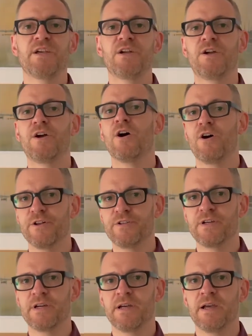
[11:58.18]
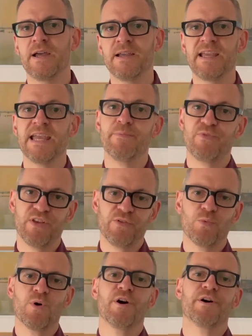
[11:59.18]
God keeps his
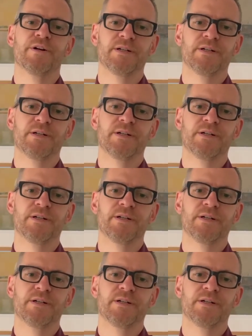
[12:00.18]
word.